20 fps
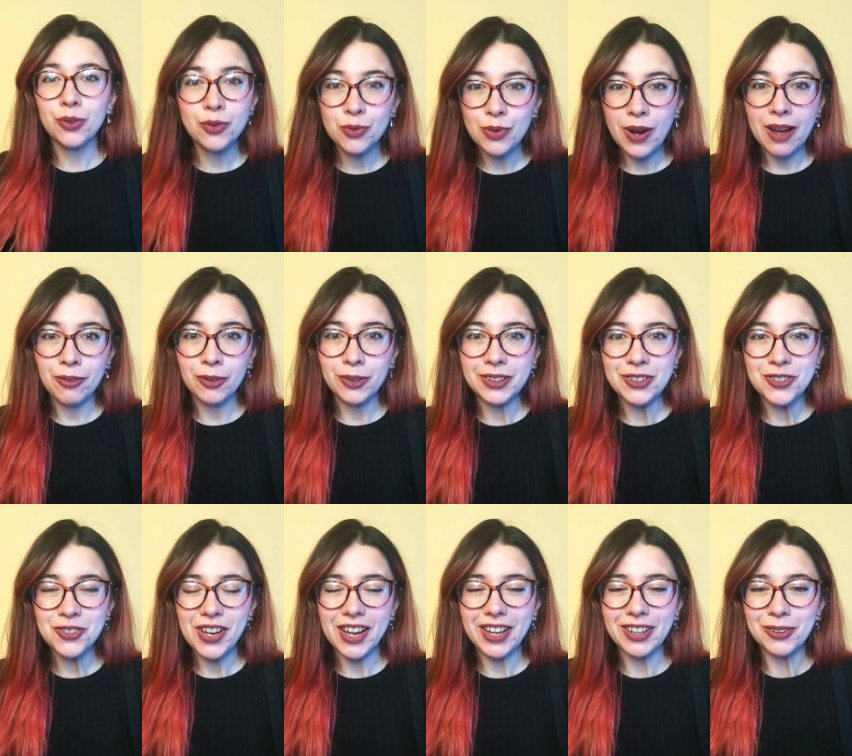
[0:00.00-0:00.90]
you travel
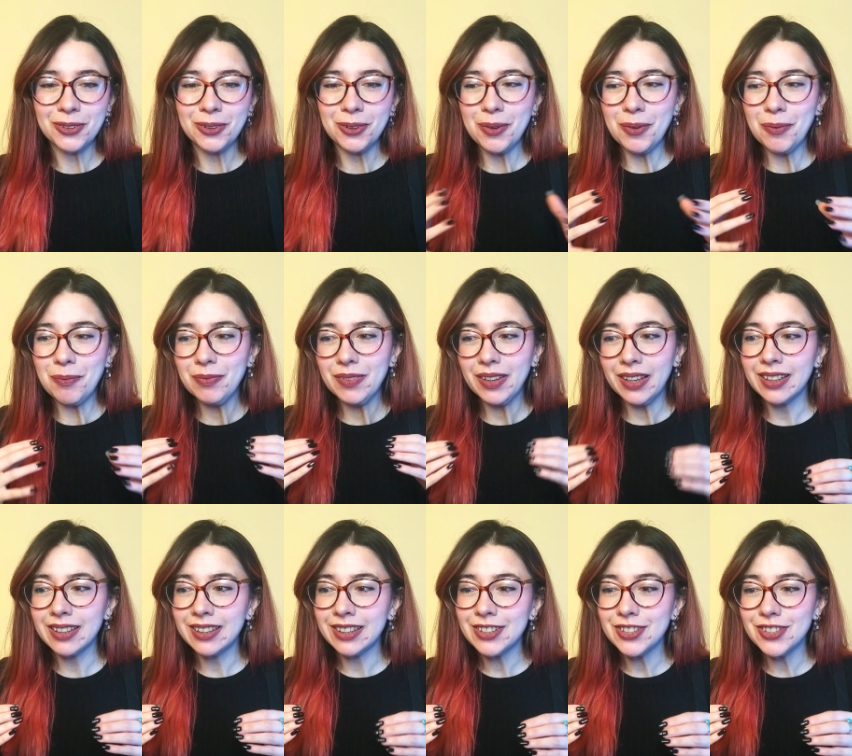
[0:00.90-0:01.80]
in general,
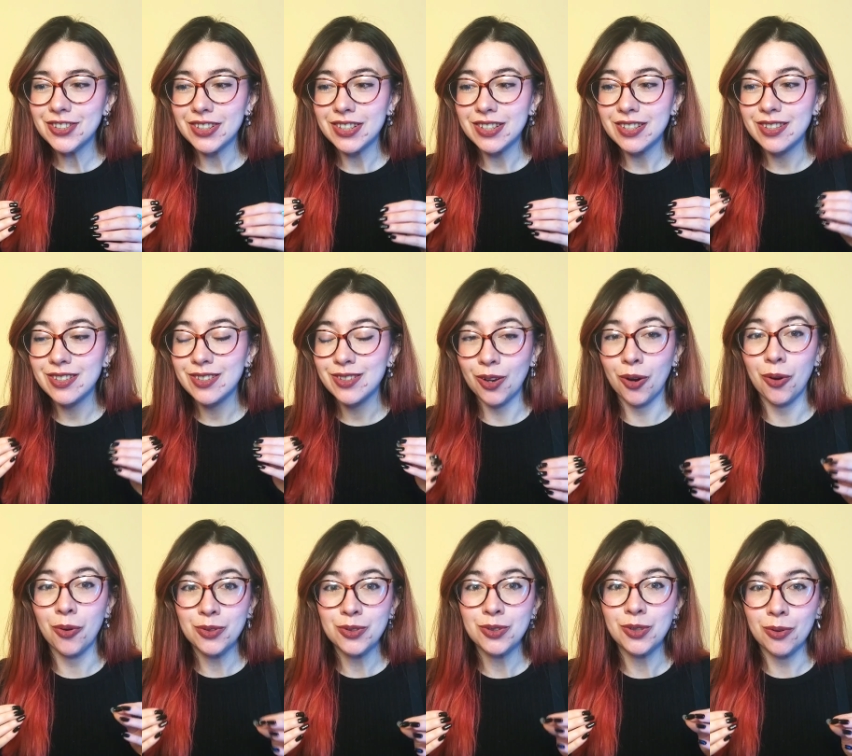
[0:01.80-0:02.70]
English is
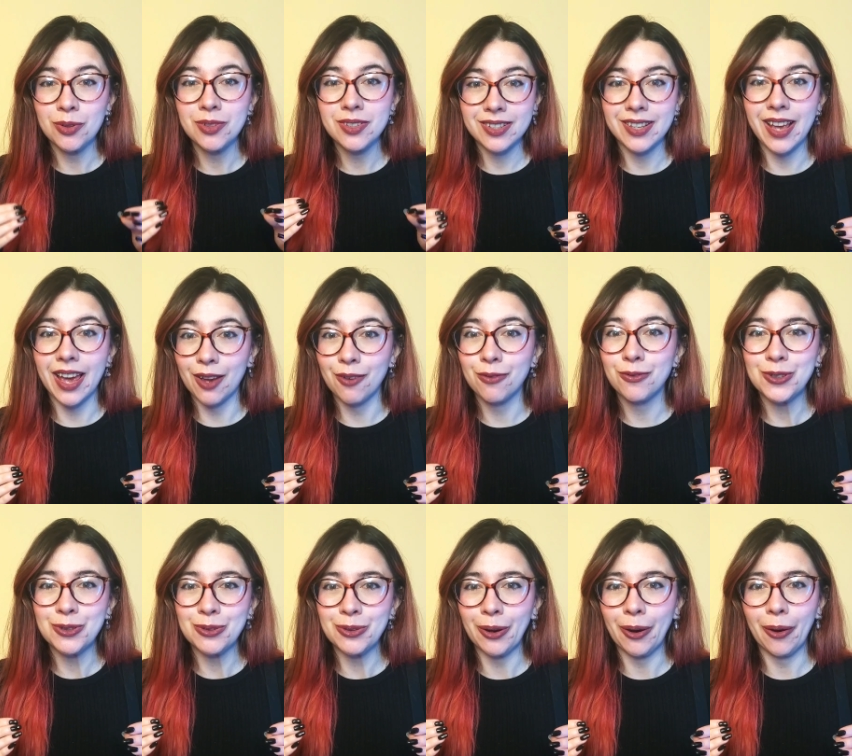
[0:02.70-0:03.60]
so
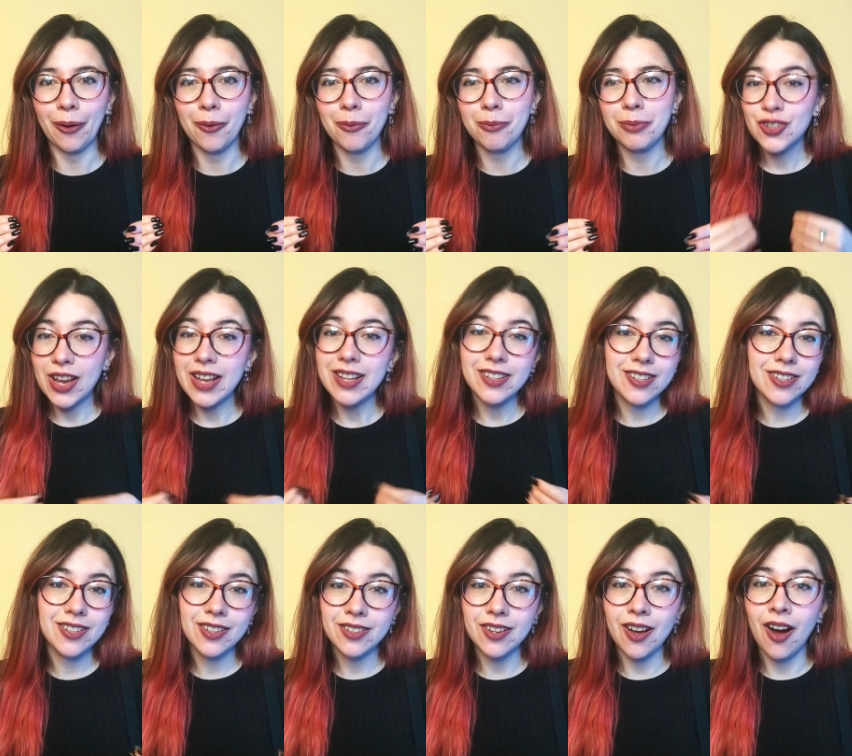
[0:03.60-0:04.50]
safe to know.
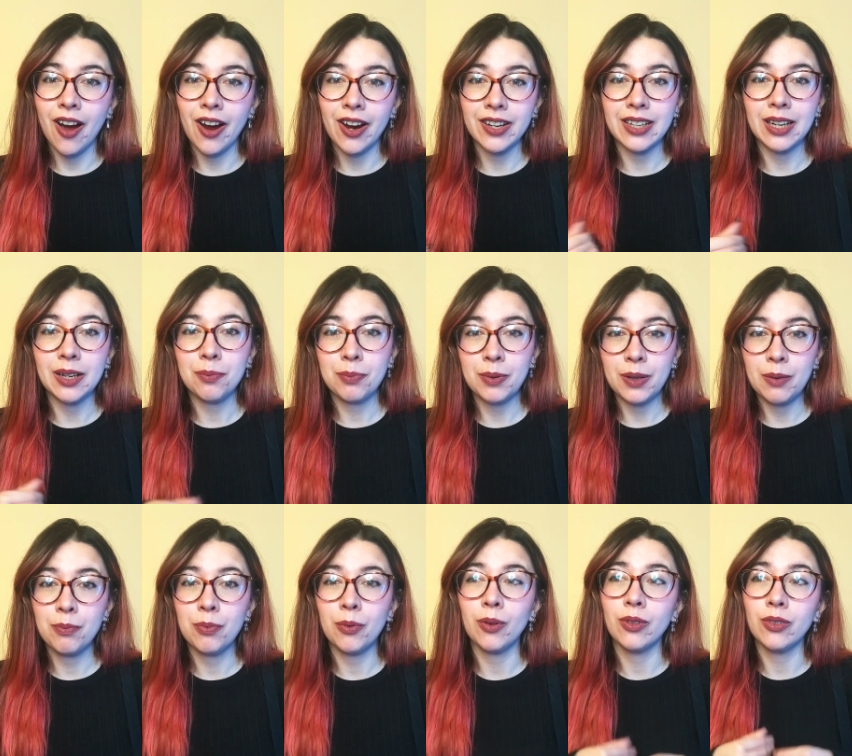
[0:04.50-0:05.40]
Chances are that
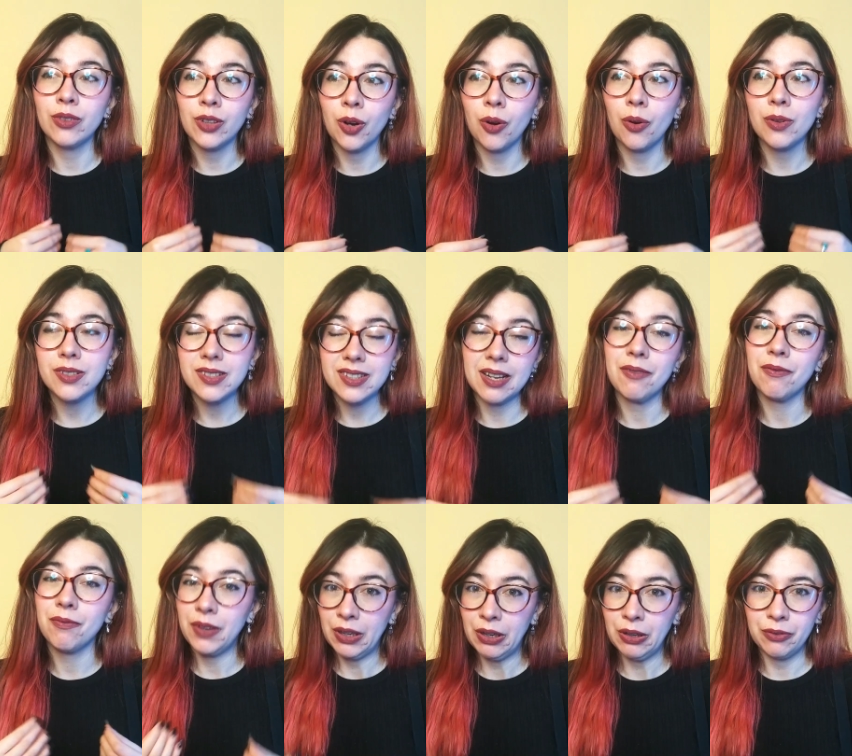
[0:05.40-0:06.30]
people know
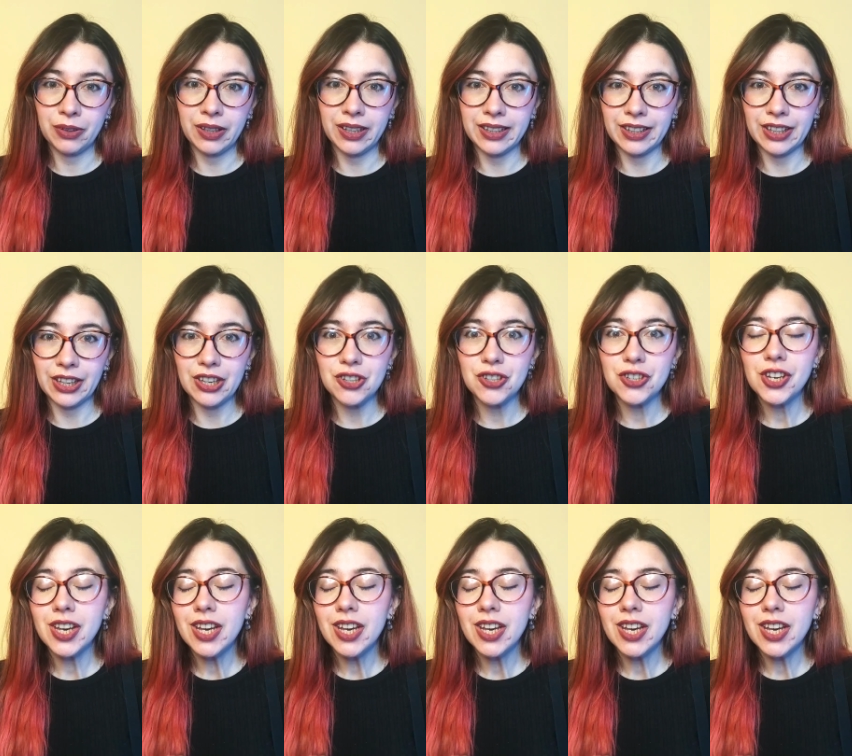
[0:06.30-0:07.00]
something of English.